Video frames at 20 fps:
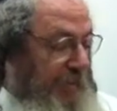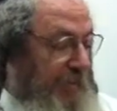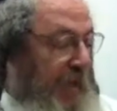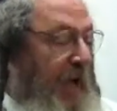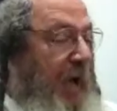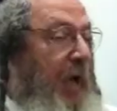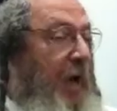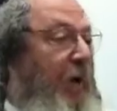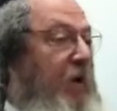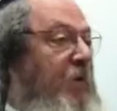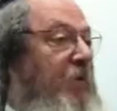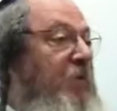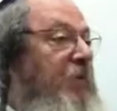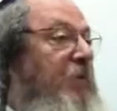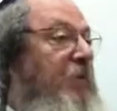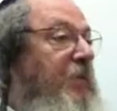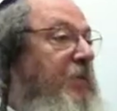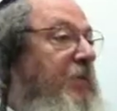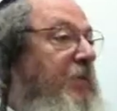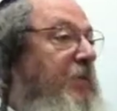
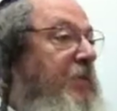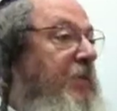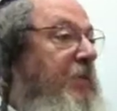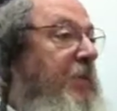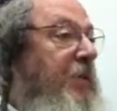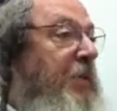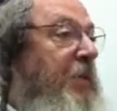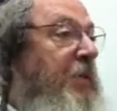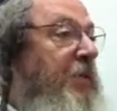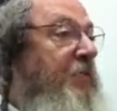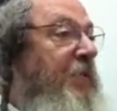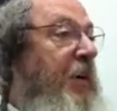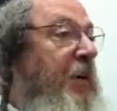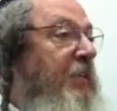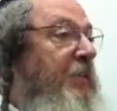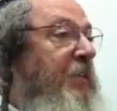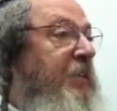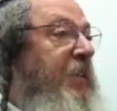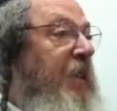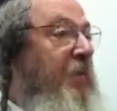Now, they just
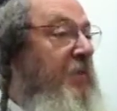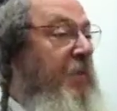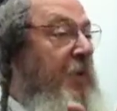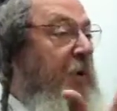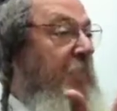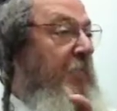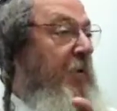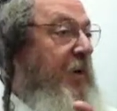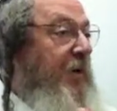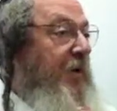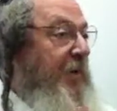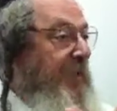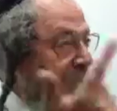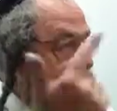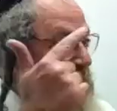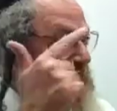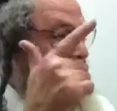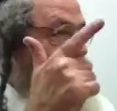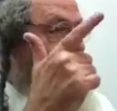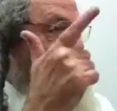found the dafka money.
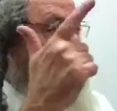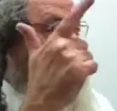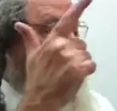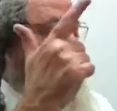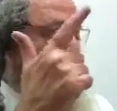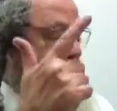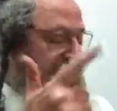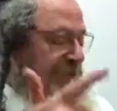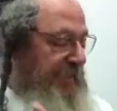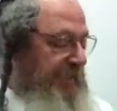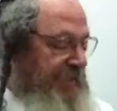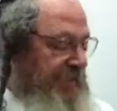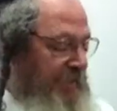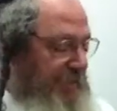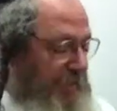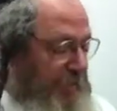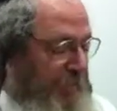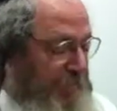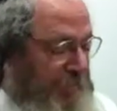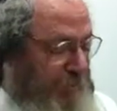This, that's, that's the
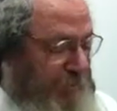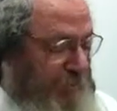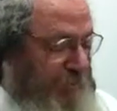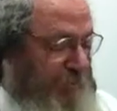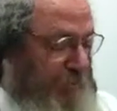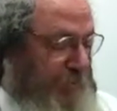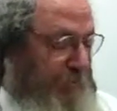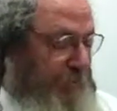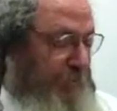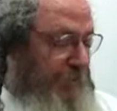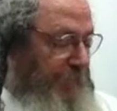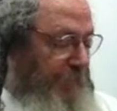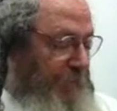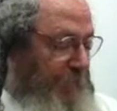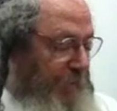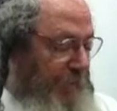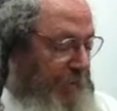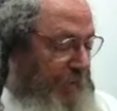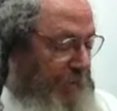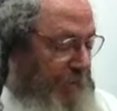main busha.
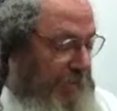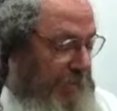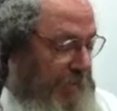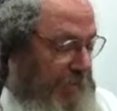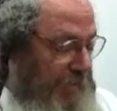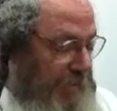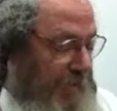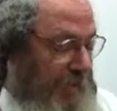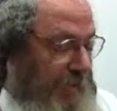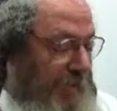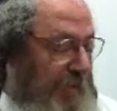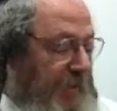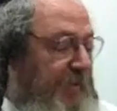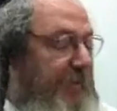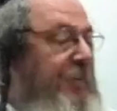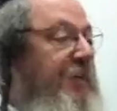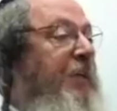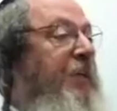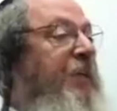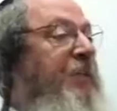
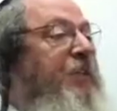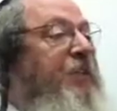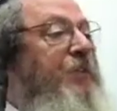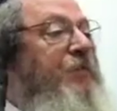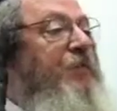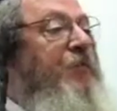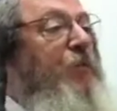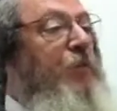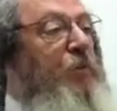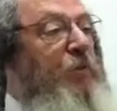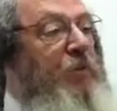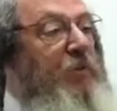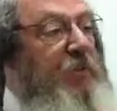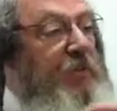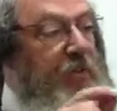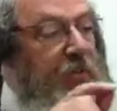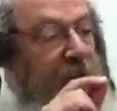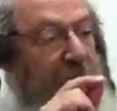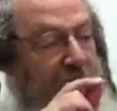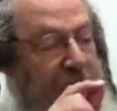These
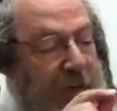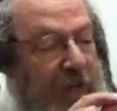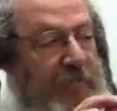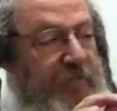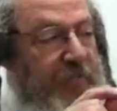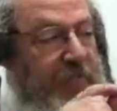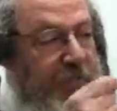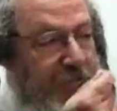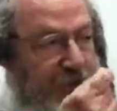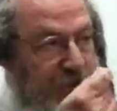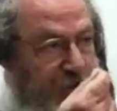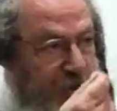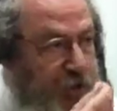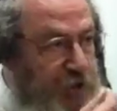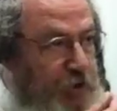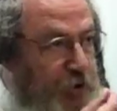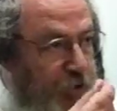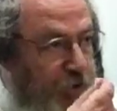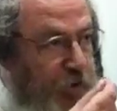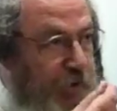foods, they have
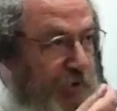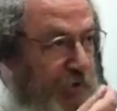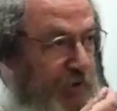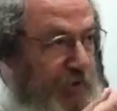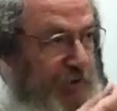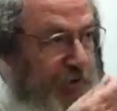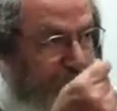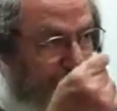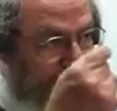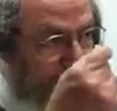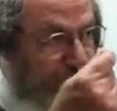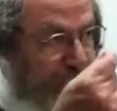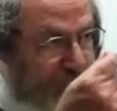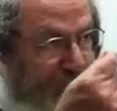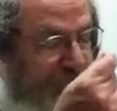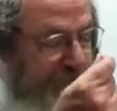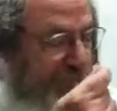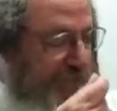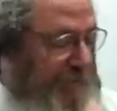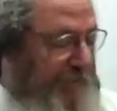this gula, this
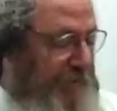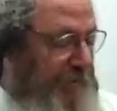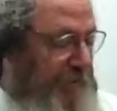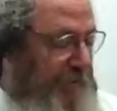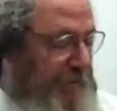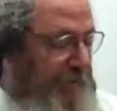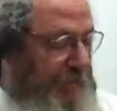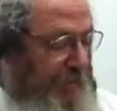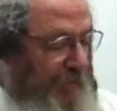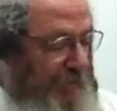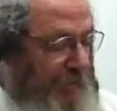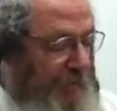propensity